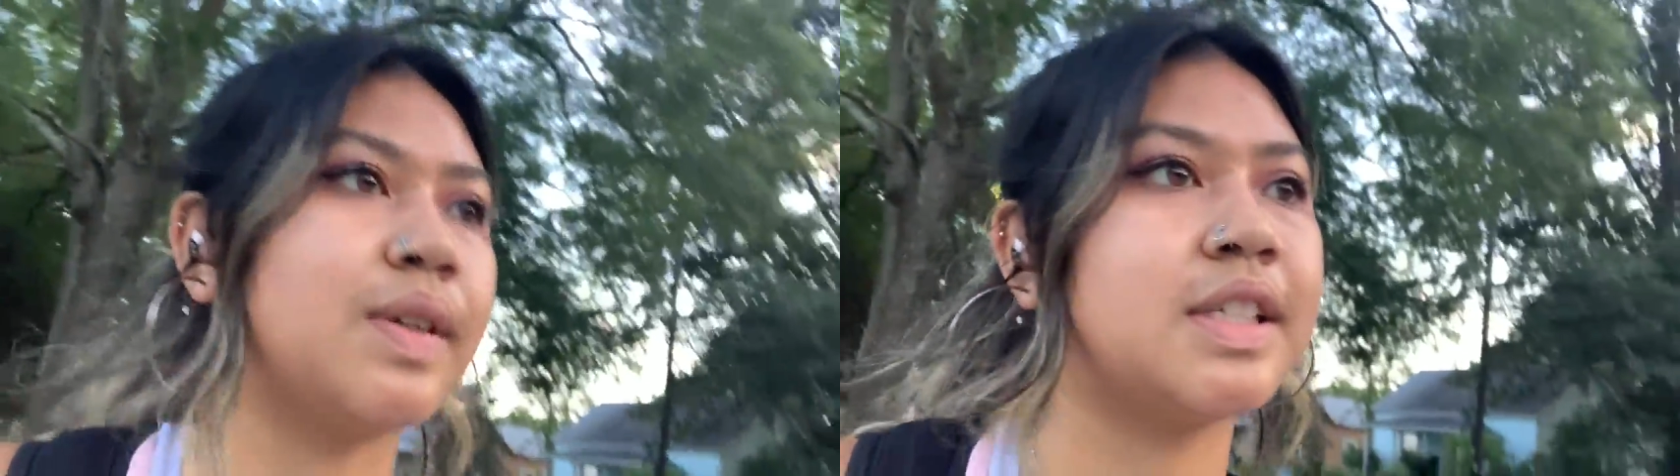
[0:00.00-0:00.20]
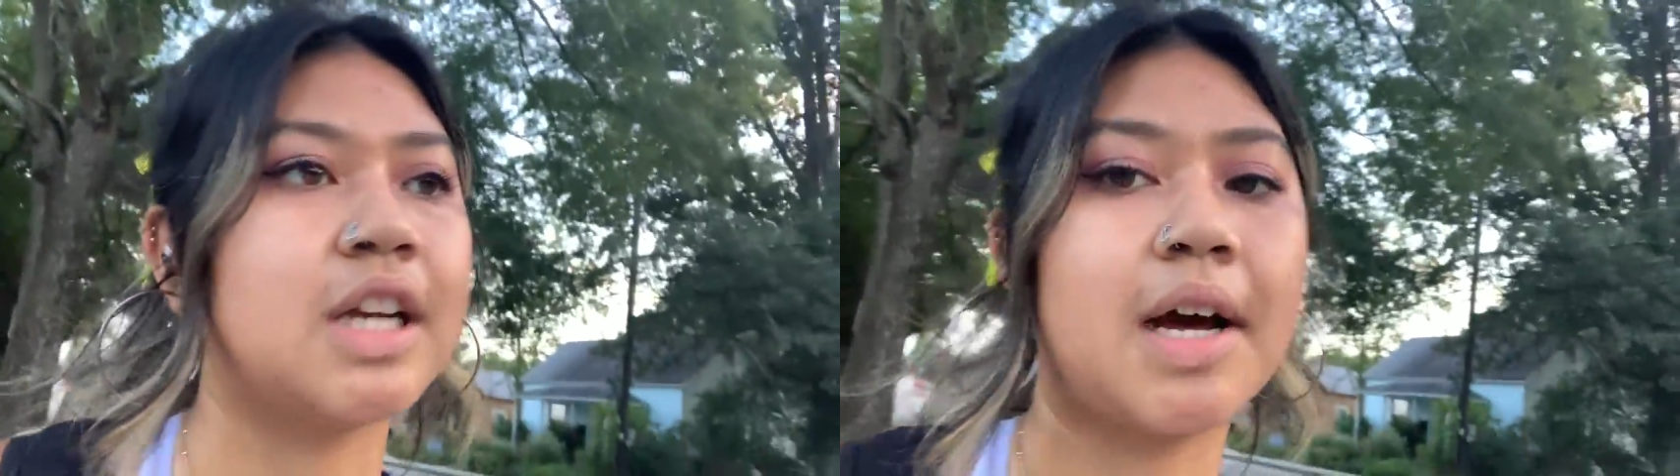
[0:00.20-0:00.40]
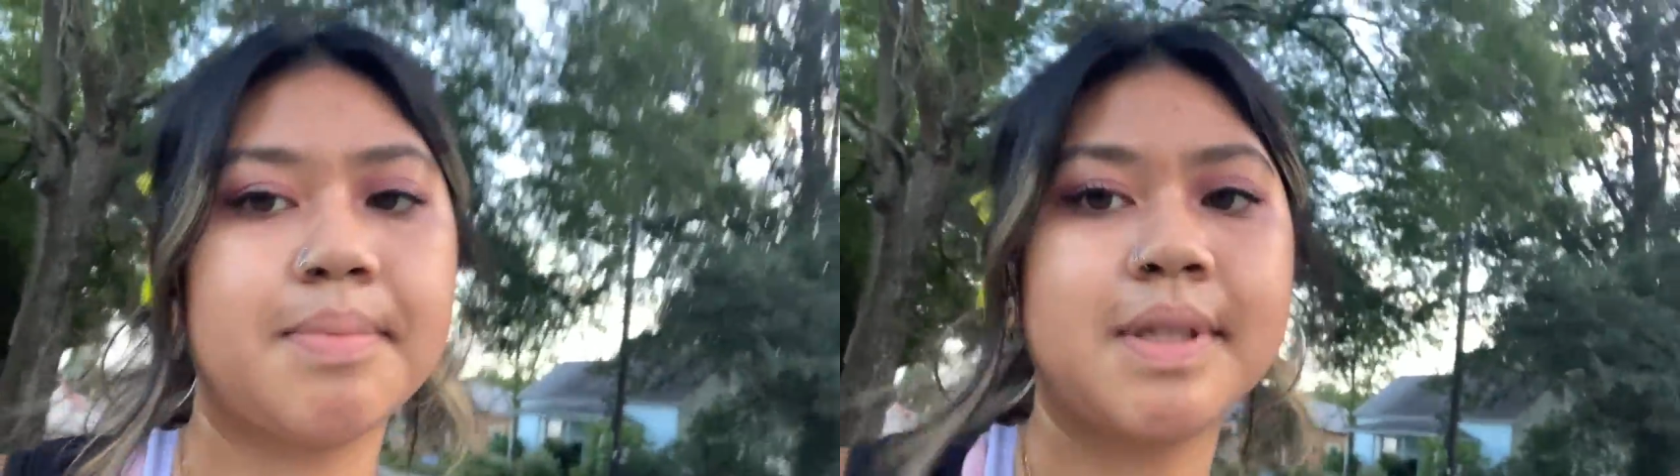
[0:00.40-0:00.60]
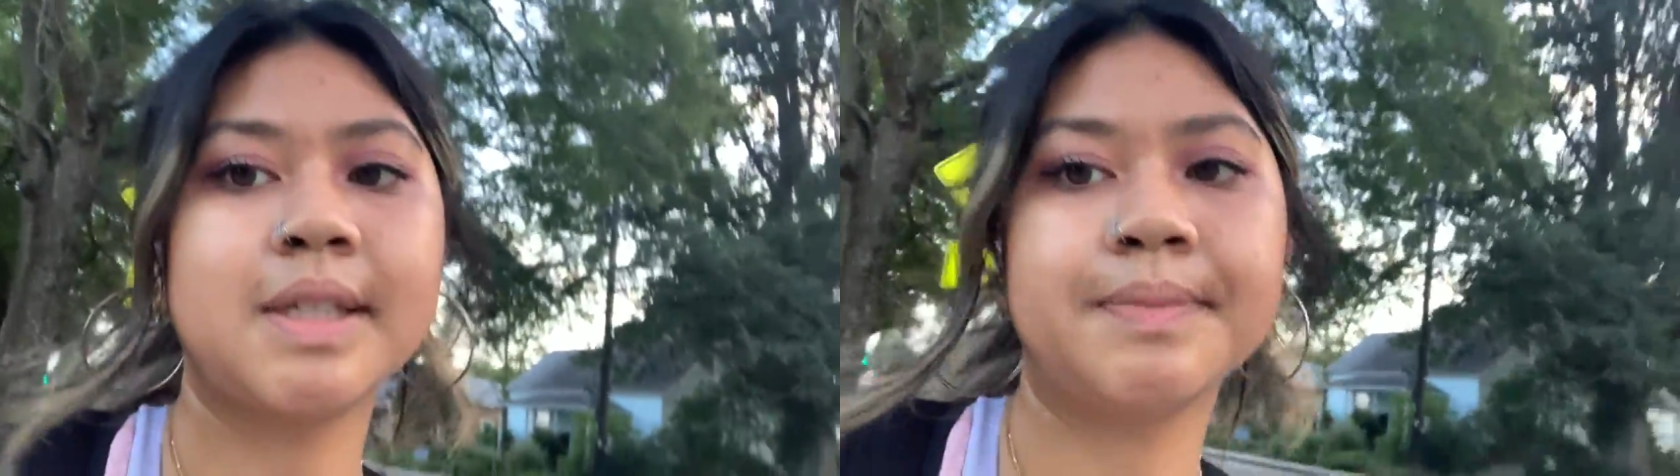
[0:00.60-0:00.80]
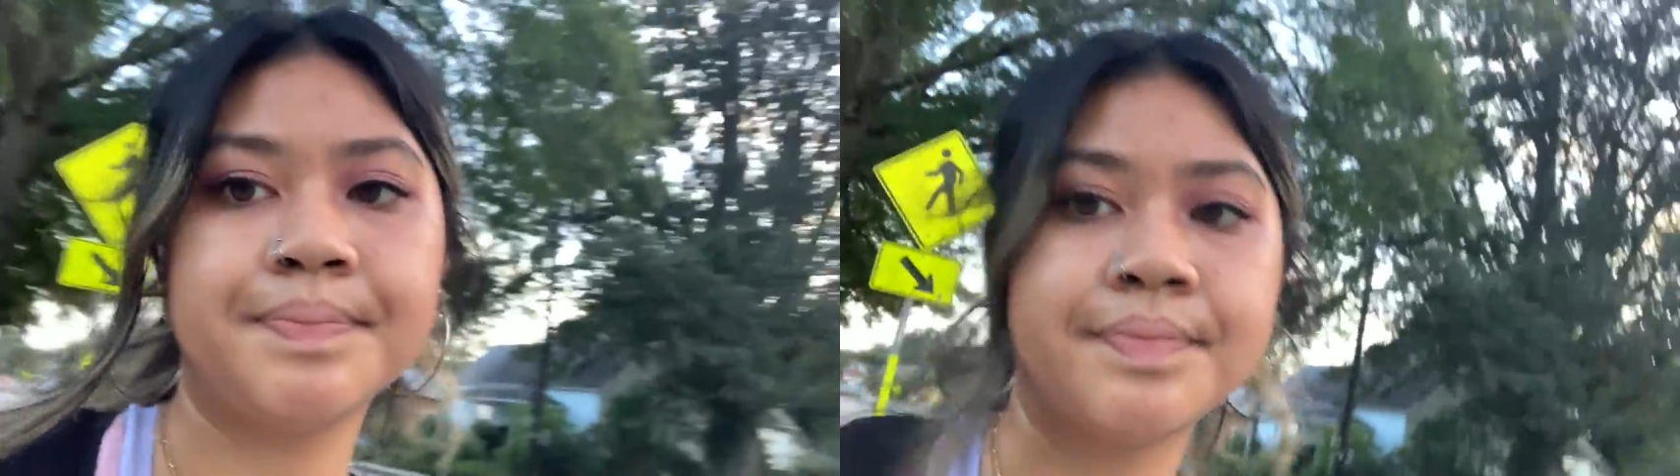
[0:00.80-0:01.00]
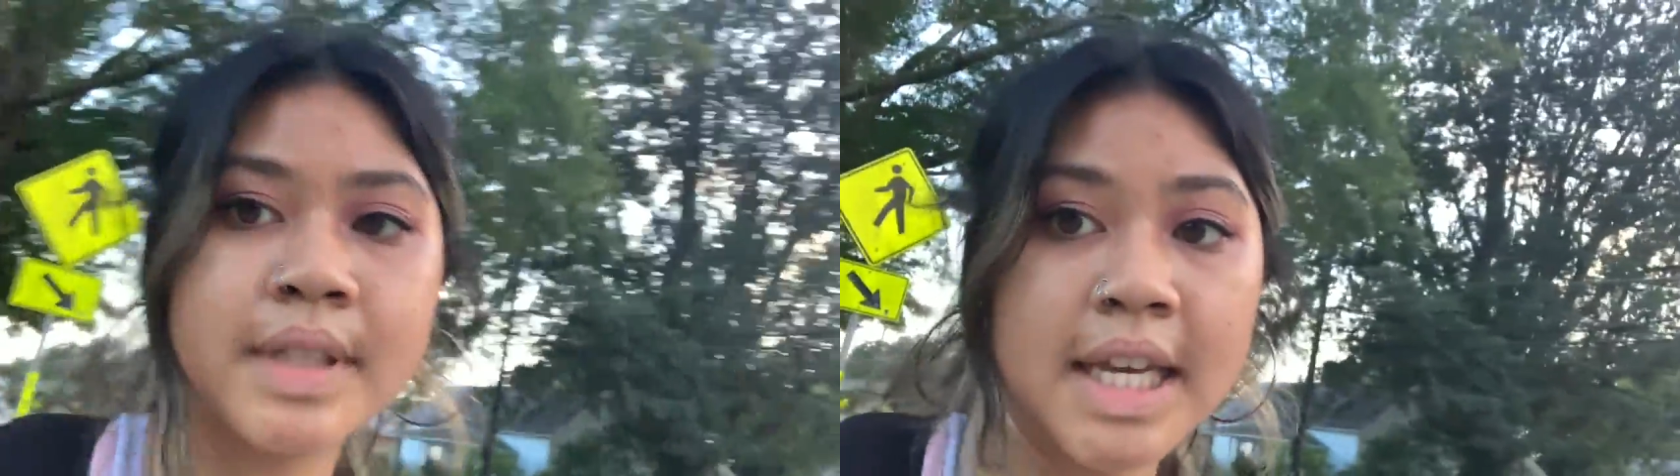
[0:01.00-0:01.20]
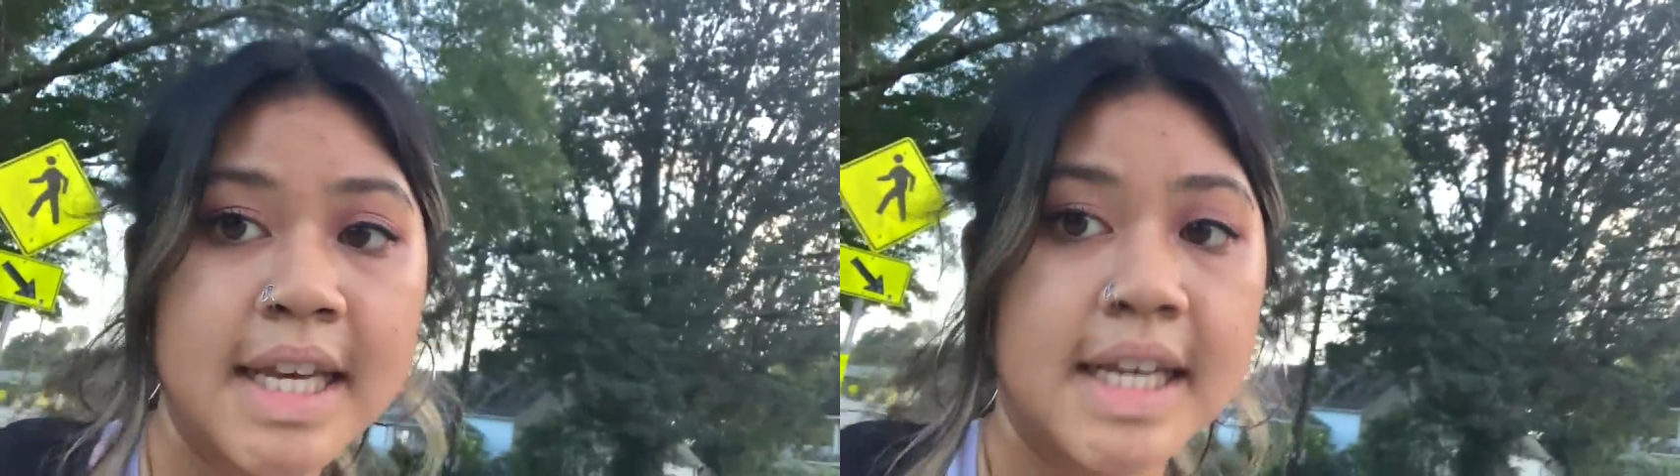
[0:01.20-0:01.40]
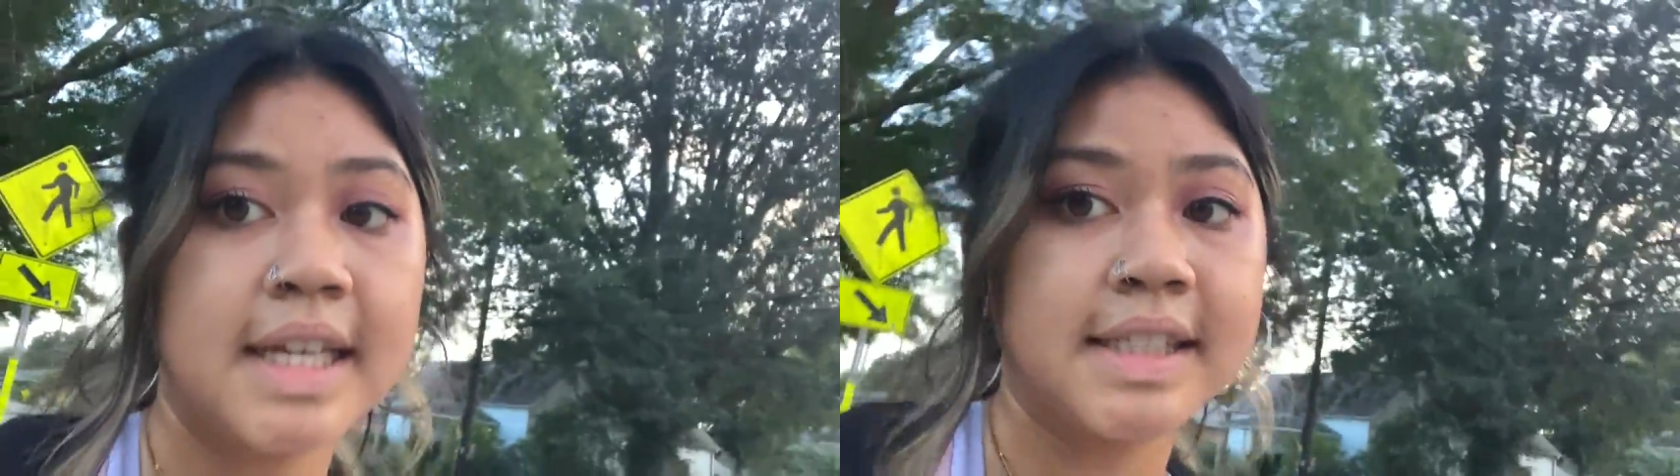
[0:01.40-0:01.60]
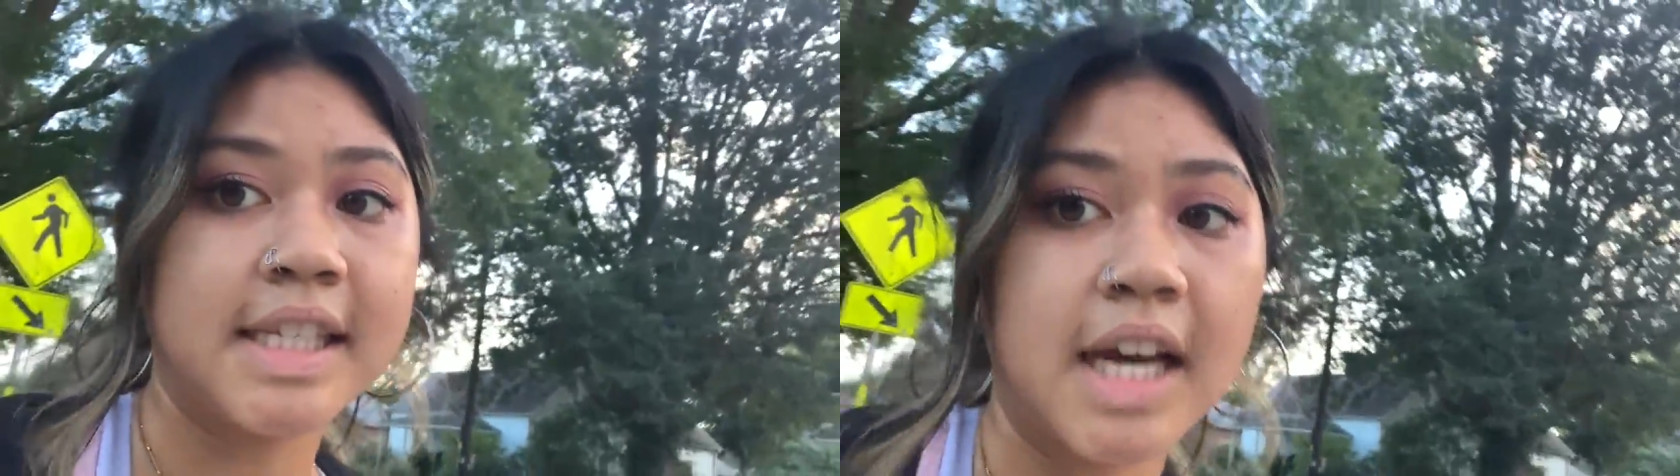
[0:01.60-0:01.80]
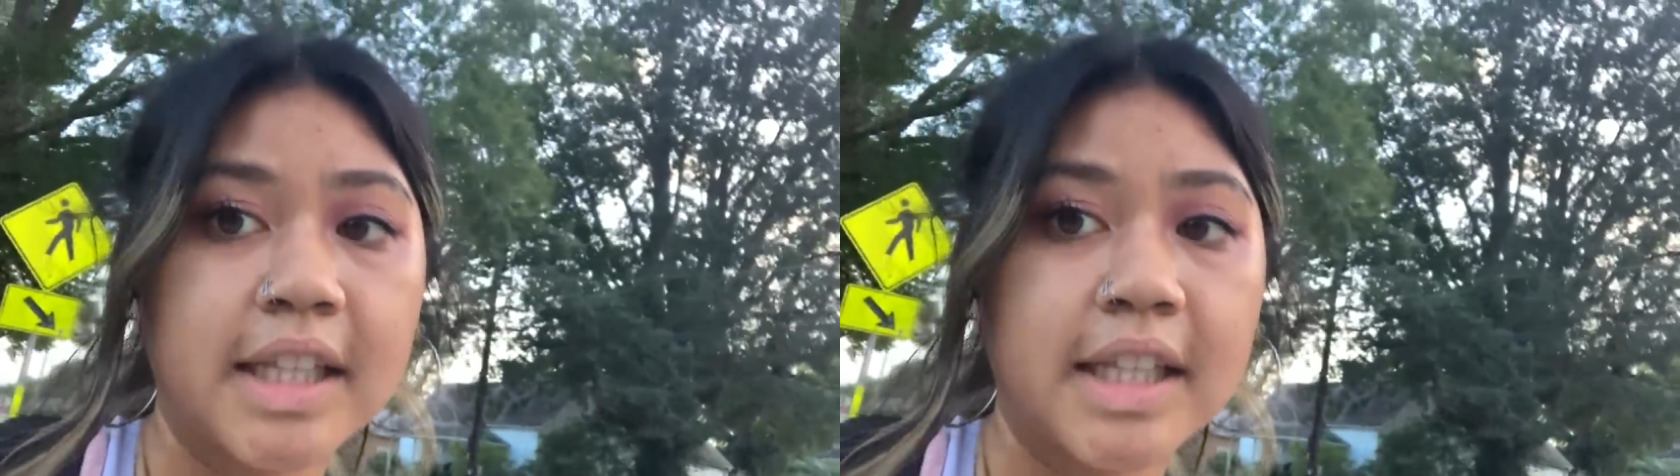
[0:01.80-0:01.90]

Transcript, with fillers: Stop. See y'all